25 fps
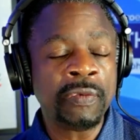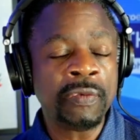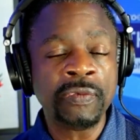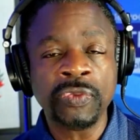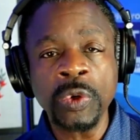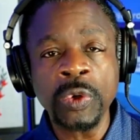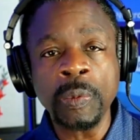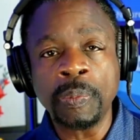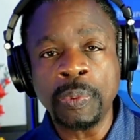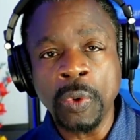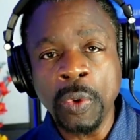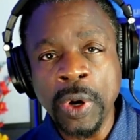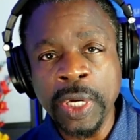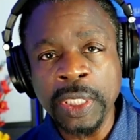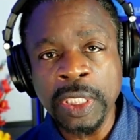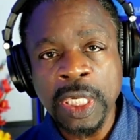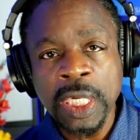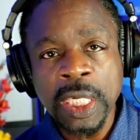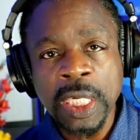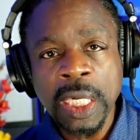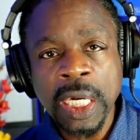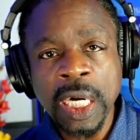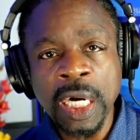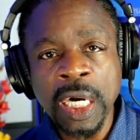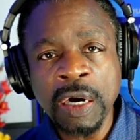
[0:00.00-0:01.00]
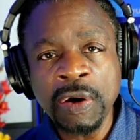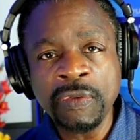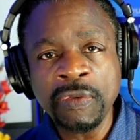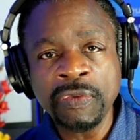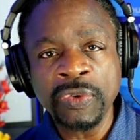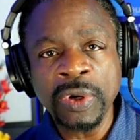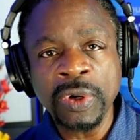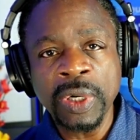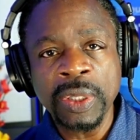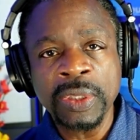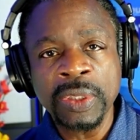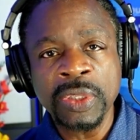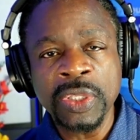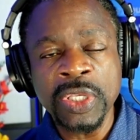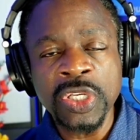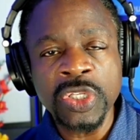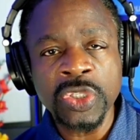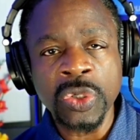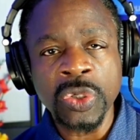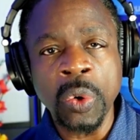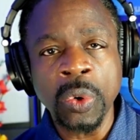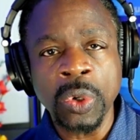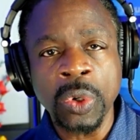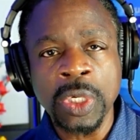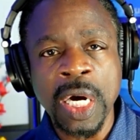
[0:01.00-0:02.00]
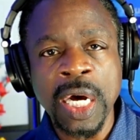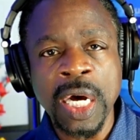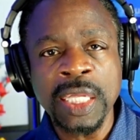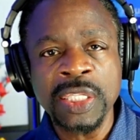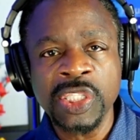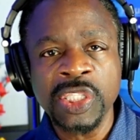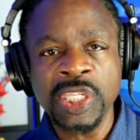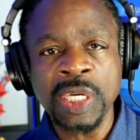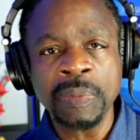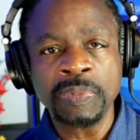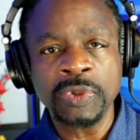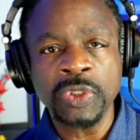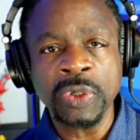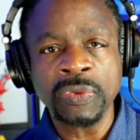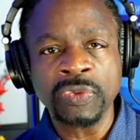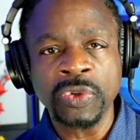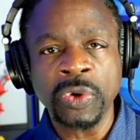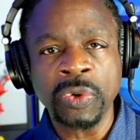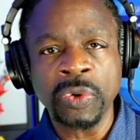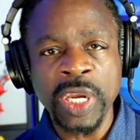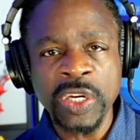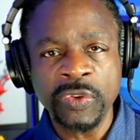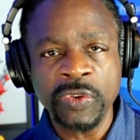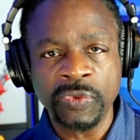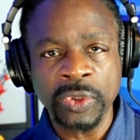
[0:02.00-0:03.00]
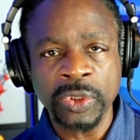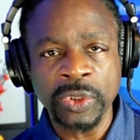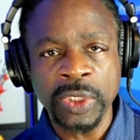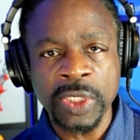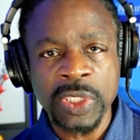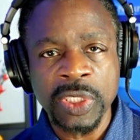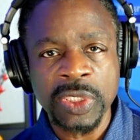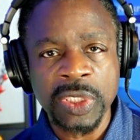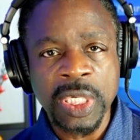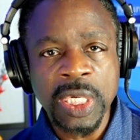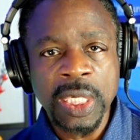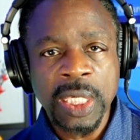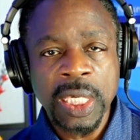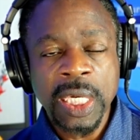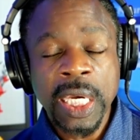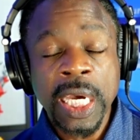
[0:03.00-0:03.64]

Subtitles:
viewpoint of this whole concept of gratefulness.